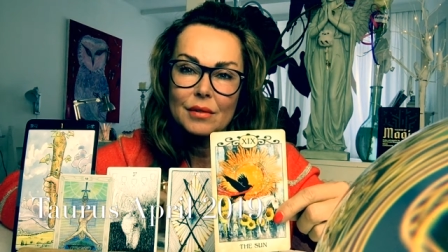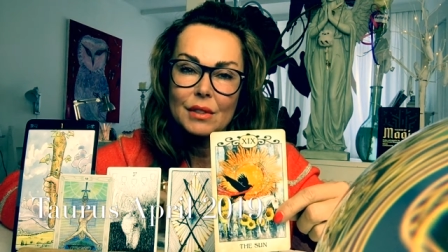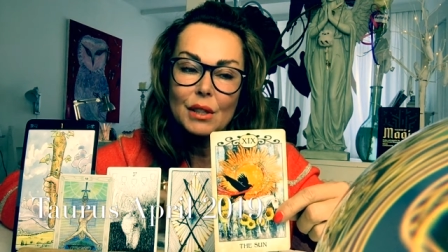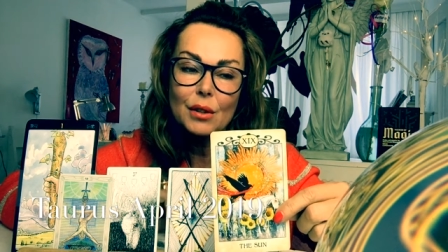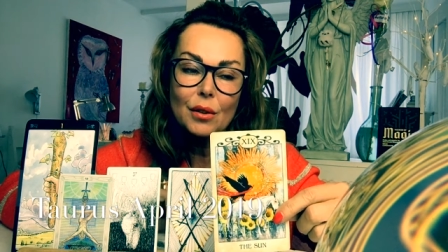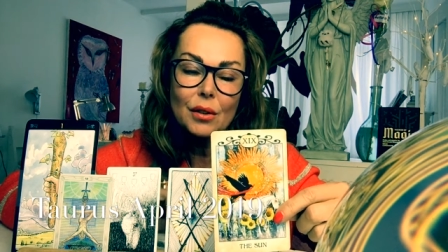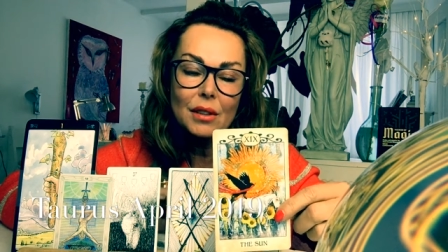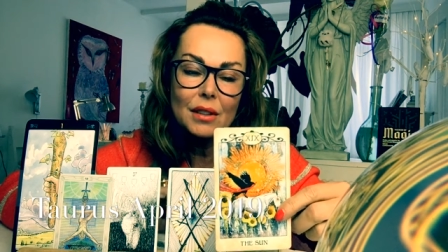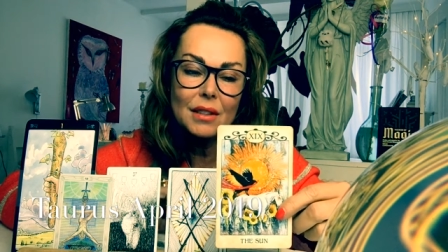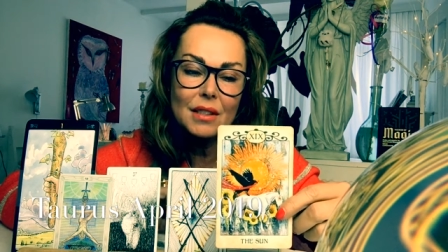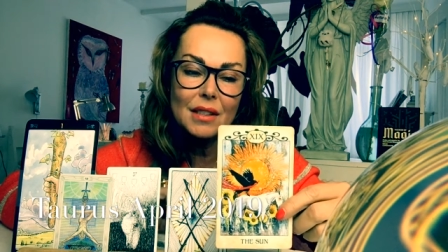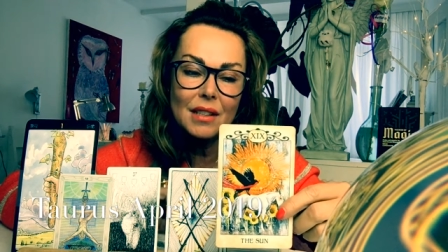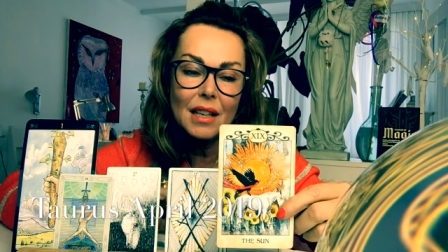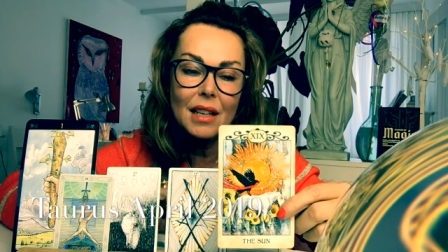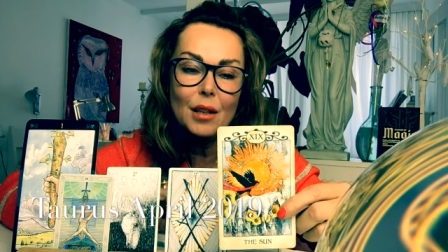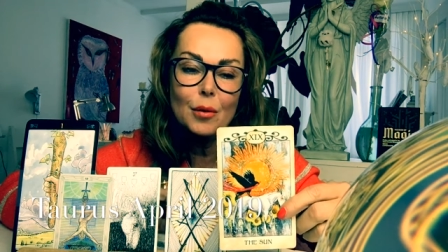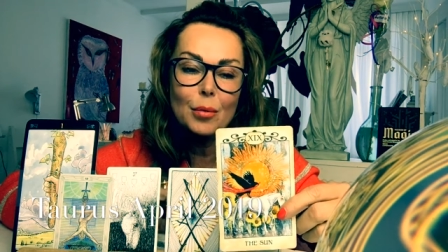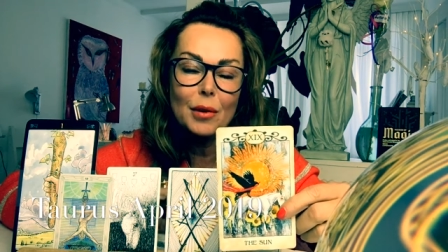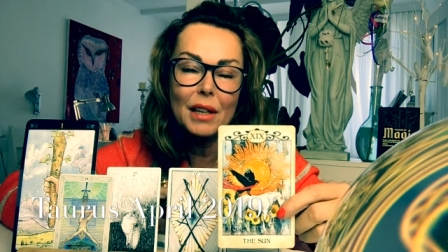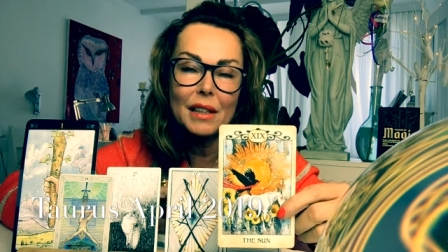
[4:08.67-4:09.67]
You're going to
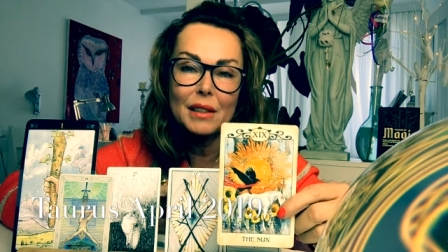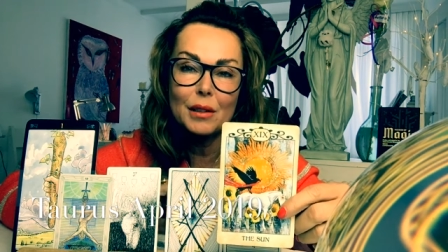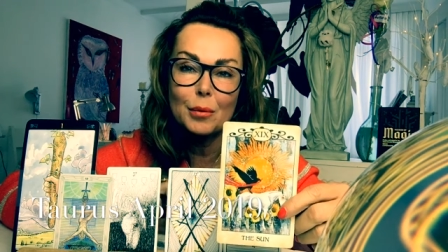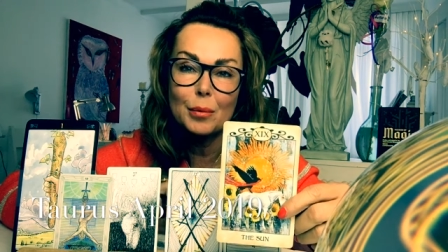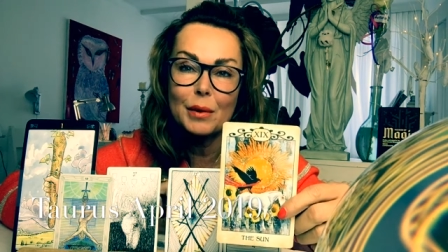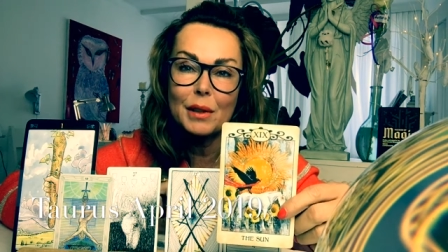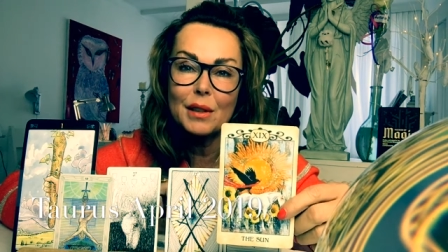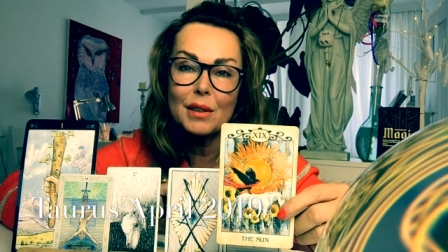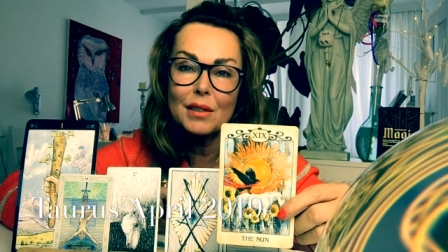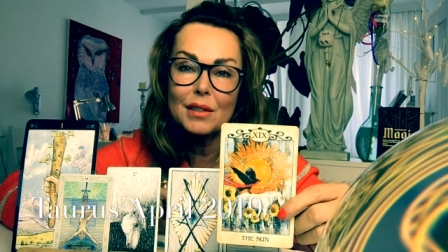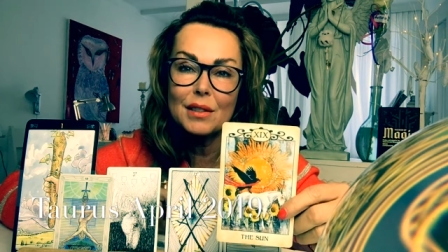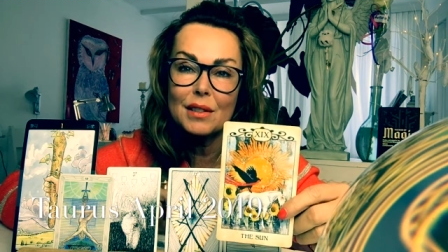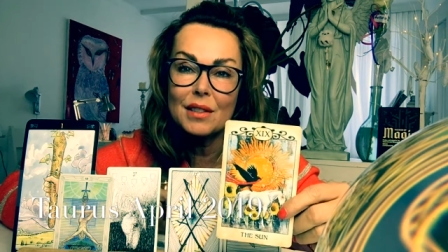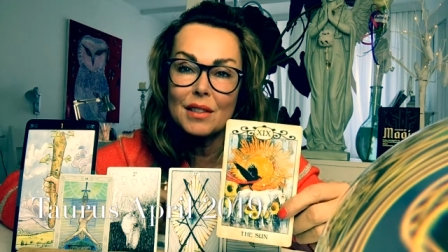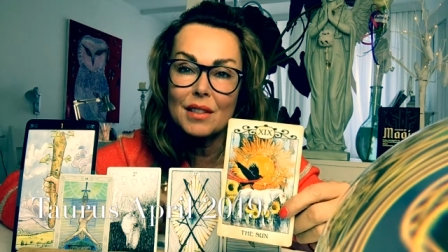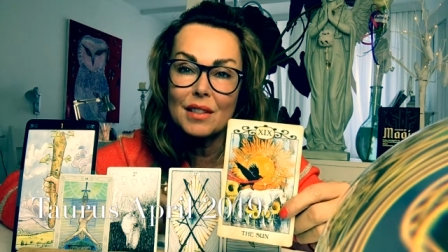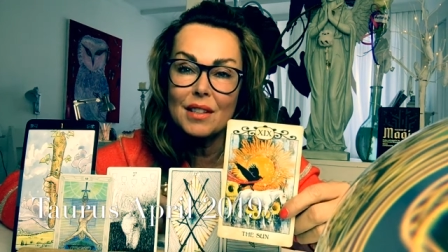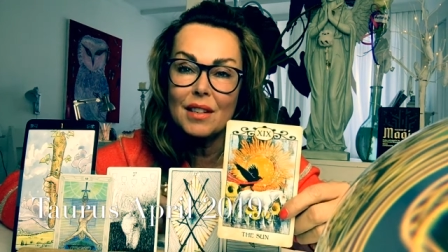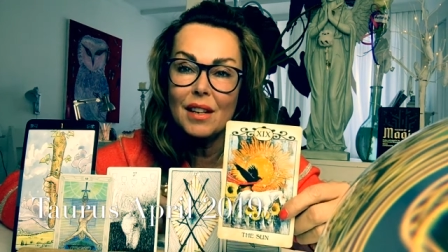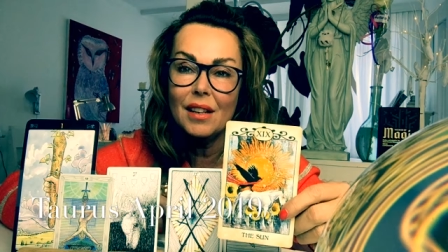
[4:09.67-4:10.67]
celebrate it because
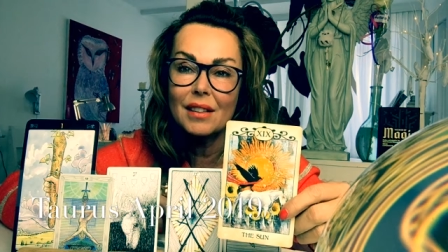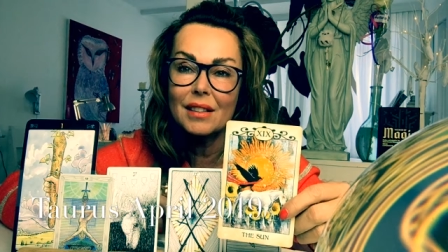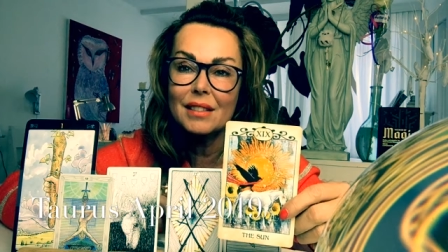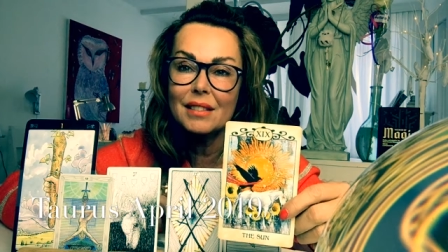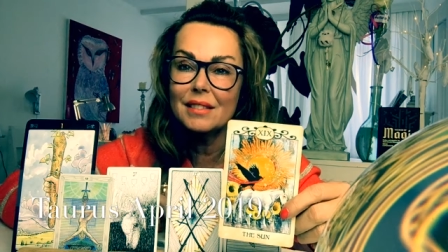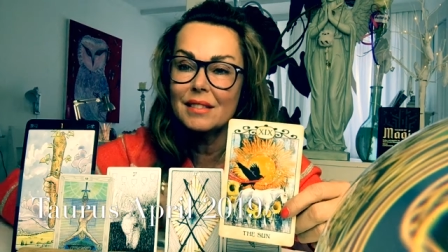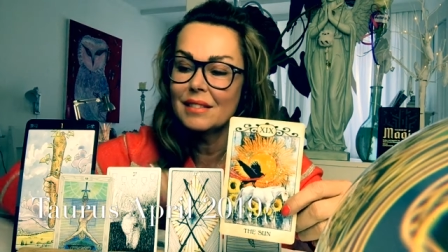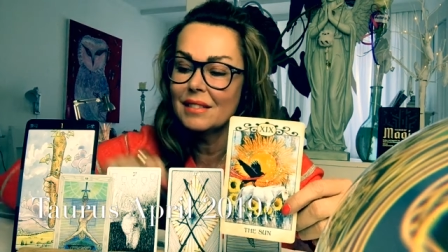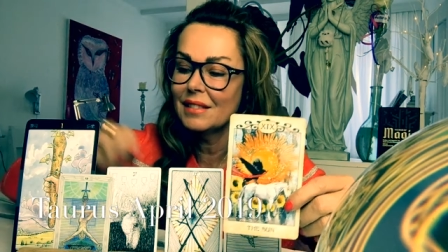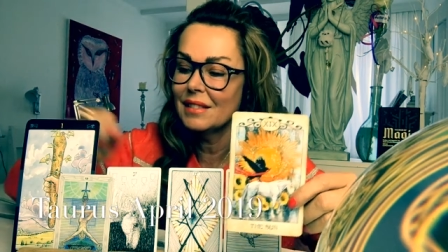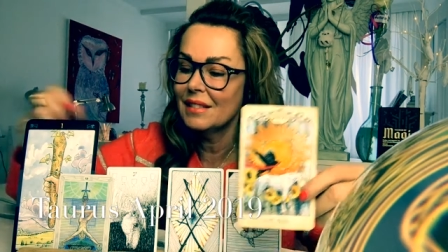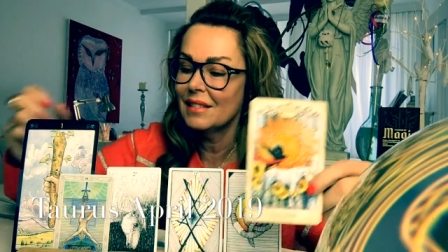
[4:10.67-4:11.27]
the sun